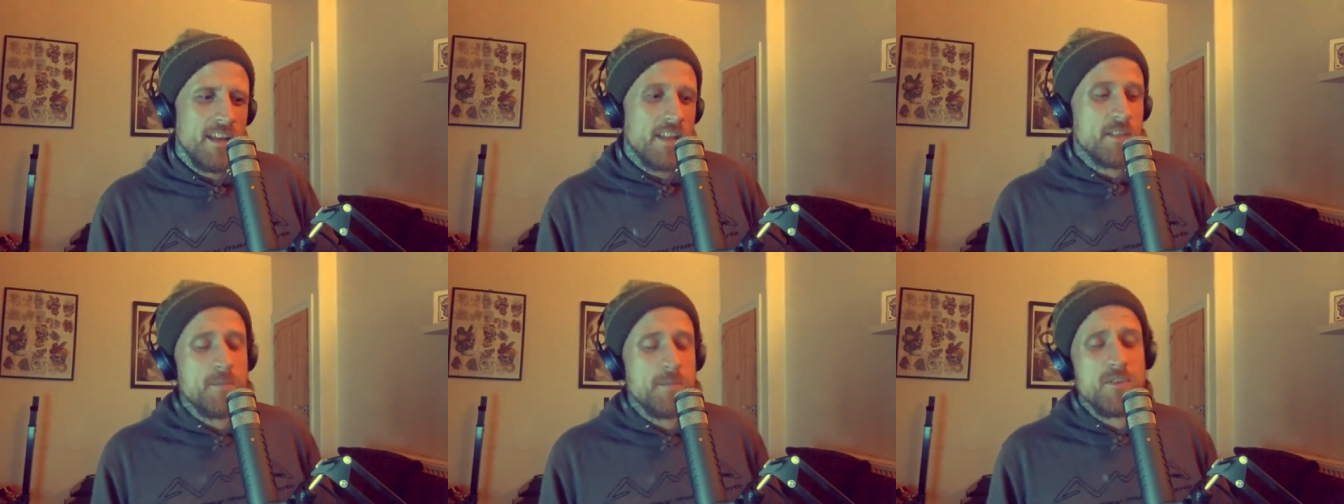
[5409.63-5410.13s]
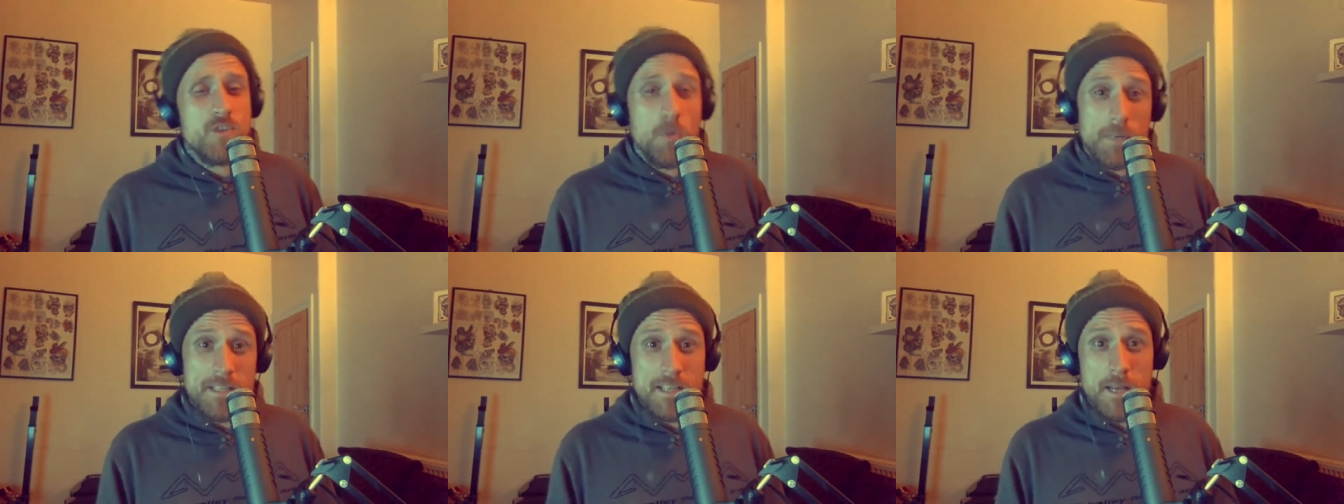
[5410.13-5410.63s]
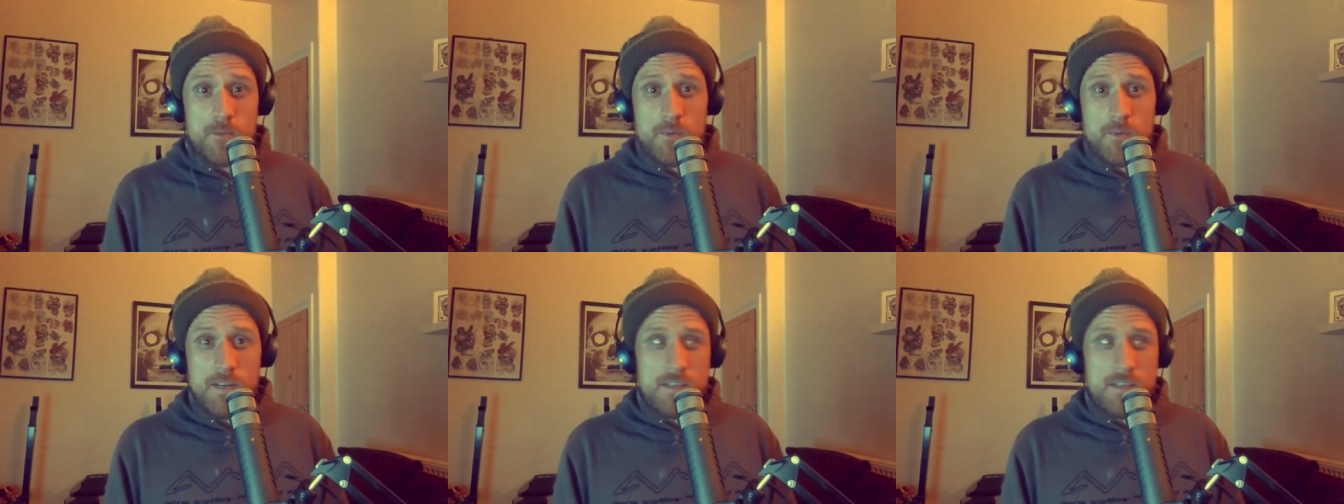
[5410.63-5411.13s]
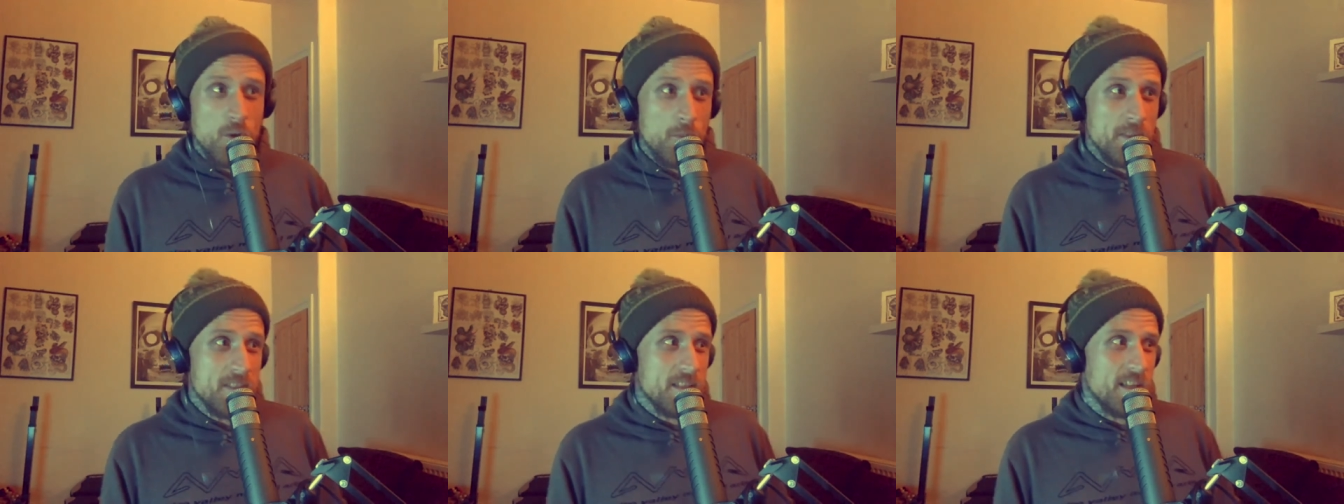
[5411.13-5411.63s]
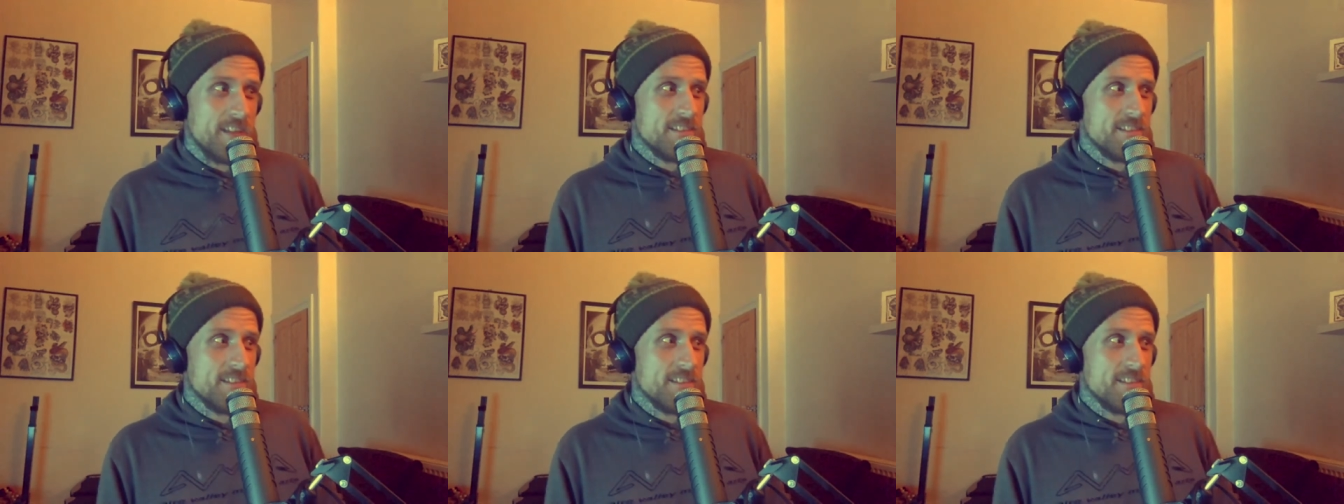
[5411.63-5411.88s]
And there's been so many times where he's told me to, like,